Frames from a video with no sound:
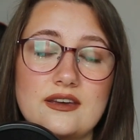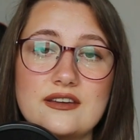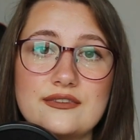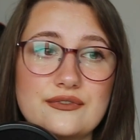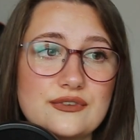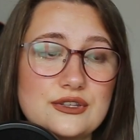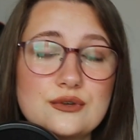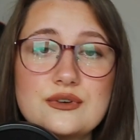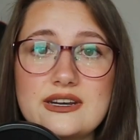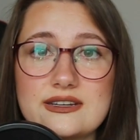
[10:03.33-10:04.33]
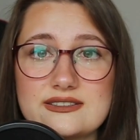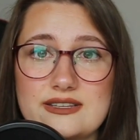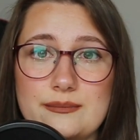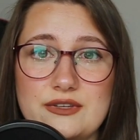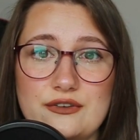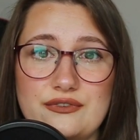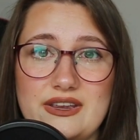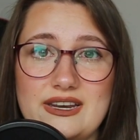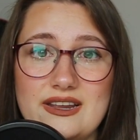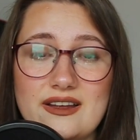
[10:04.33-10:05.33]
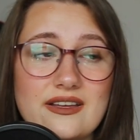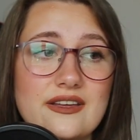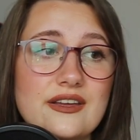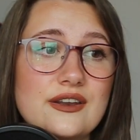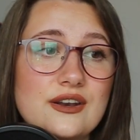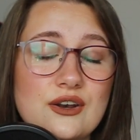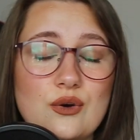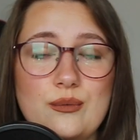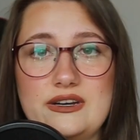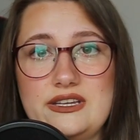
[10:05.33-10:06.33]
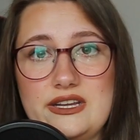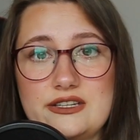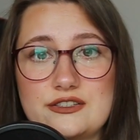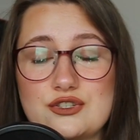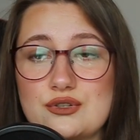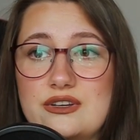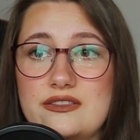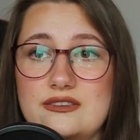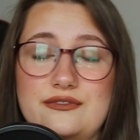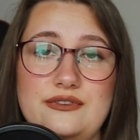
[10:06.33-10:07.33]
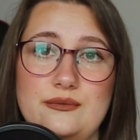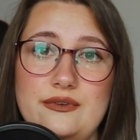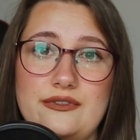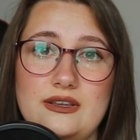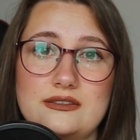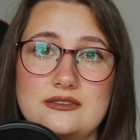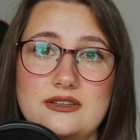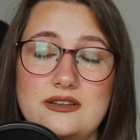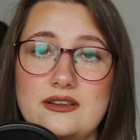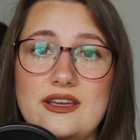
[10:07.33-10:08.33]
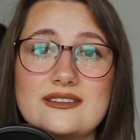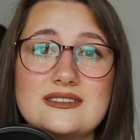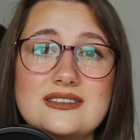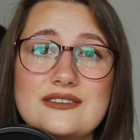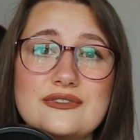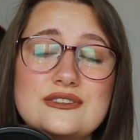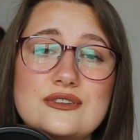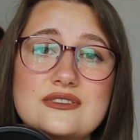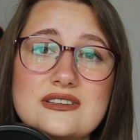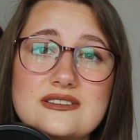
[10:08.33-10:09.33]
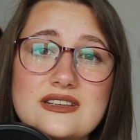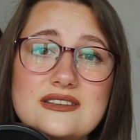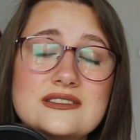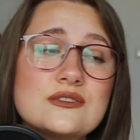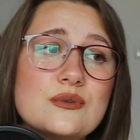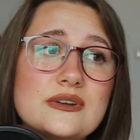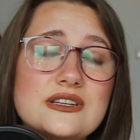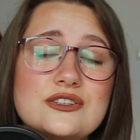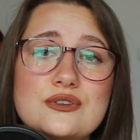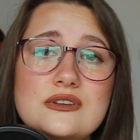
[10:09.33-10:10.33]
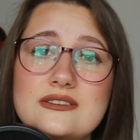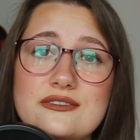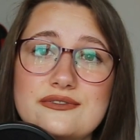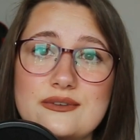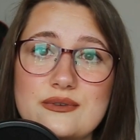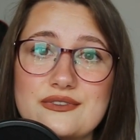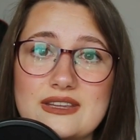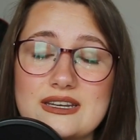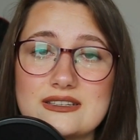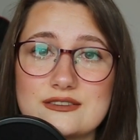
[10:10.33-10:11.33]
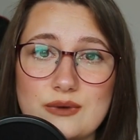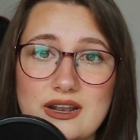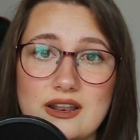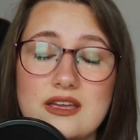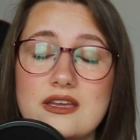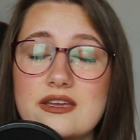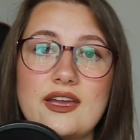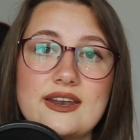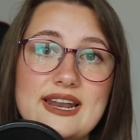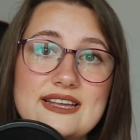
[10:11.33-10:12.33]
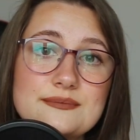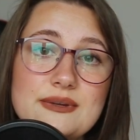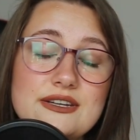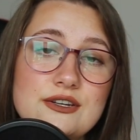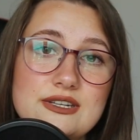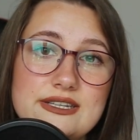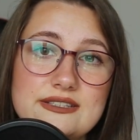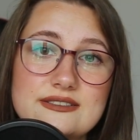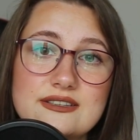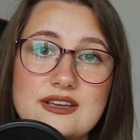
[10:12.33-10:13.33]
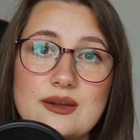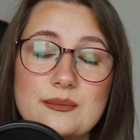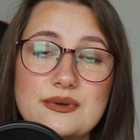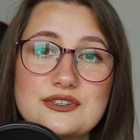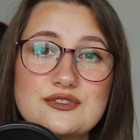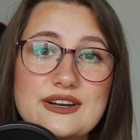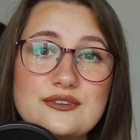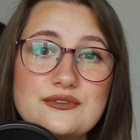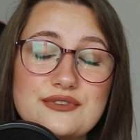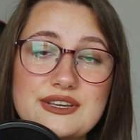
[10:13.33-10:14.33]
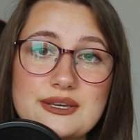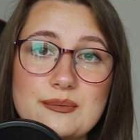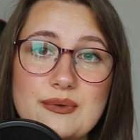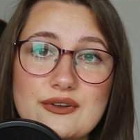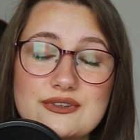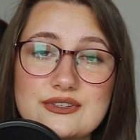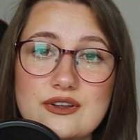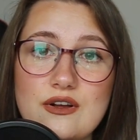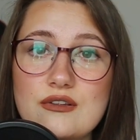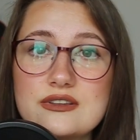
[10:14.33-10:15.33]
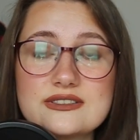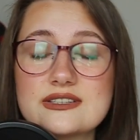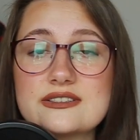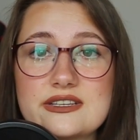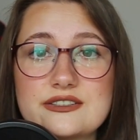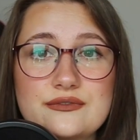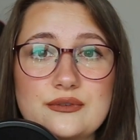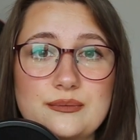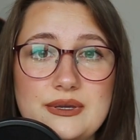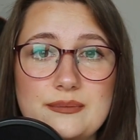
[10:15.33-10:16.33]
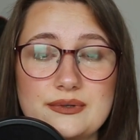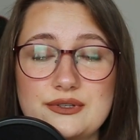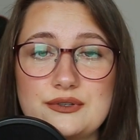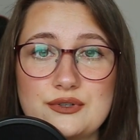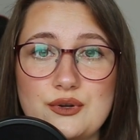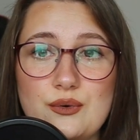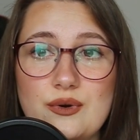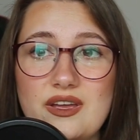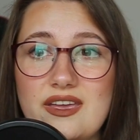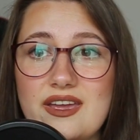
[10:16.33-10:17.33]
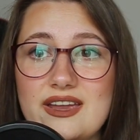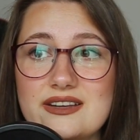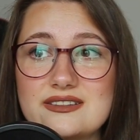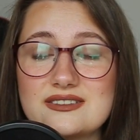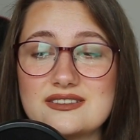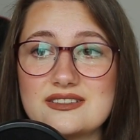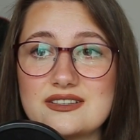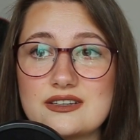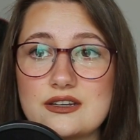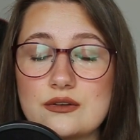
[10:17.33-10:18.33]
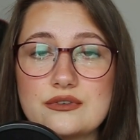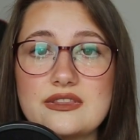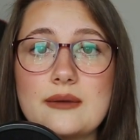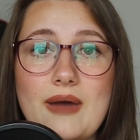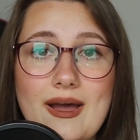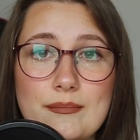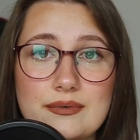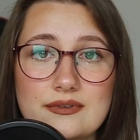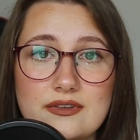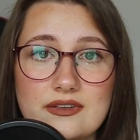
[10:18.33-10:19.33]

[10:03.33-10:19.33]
If you can accept your failure, nobody else should interfere with that. And if it's your success, nobody should interfere with that as well. And last but not least, but try to think about all the successful people you know and look them up.